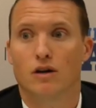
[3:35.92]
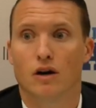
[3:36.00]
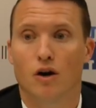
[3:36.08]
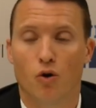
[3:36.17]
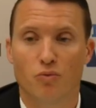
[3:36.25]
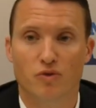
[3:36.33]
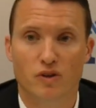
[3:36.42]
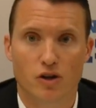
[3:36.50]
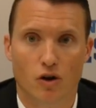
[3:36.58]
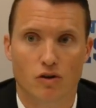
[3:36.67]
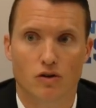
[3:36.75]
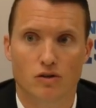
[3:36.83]
uh, hopefully
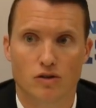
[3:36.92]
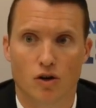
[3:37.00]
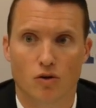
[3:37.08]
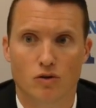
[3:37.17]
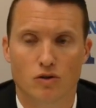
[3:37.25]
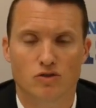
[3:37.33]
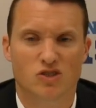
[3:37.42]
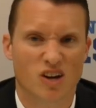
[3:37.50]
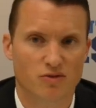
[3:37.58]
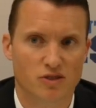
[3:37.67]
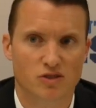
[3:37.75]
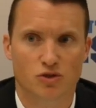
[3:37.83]
our you know
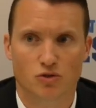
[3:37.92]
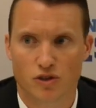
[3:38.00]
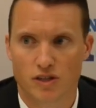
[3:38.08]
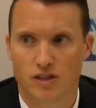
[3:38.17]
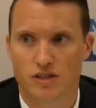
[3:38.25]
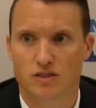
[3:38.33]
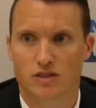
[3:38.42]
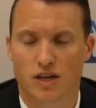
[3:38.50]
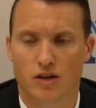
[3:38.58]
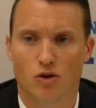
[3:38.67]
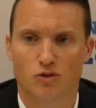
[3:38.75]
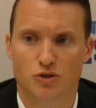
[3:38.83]
toughness, grittiness, and
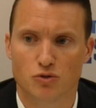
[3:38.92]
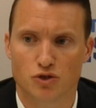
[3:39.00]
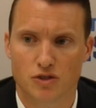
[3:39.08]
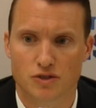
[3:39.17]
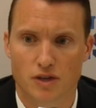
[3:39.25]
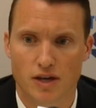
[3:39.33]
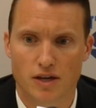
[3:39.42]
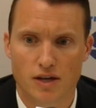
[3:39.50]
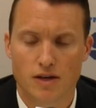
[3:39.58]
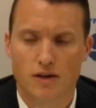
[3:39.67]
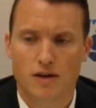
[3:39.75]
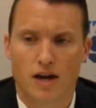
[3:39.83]
then also just a
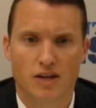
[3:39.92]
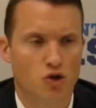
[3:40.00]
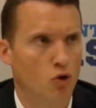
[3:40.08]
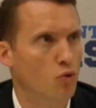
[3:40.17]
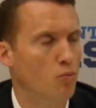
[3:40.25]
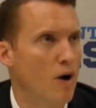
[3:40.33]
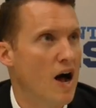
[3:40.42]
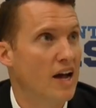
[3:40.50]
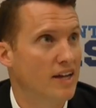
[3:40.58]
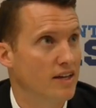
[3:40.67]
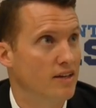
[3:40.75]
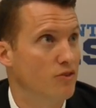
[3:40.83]
a total
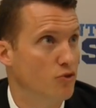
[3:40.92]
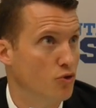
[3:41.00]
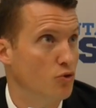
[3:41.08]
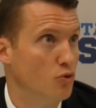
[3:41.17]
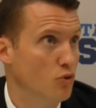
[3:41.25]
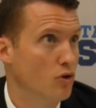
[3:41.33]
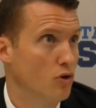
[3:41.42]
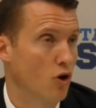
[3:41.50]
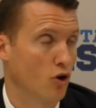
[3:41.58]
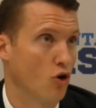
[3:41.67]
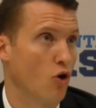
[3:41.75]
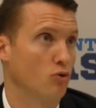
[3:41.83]
buy-in to
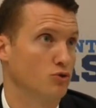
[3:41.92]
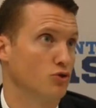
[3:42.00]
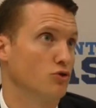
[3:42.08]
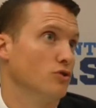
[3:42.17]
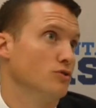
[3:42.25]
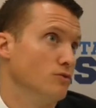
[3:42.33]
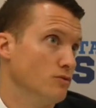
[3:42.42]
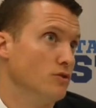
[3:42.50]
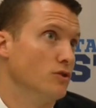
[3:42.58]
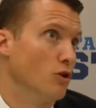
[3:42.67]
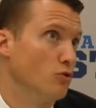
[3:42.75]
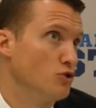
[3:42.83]
our culture and
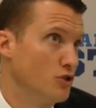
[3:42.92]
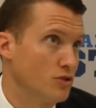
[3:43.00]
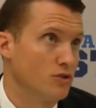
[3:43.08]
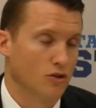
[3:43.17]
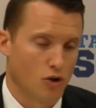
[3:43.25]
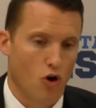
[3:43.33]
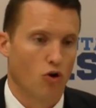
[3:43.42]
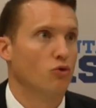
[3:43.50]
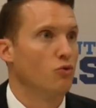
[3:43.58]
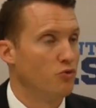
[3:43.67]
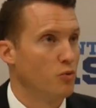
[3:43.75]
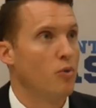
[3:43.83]
you know just the
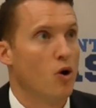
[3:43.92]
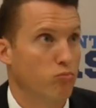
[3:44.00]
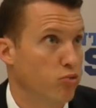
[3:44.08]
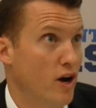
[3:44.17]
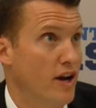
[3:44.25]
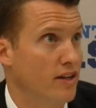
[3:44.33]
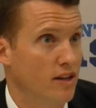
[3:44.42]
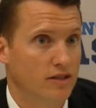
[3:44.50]
Cardinal football brand.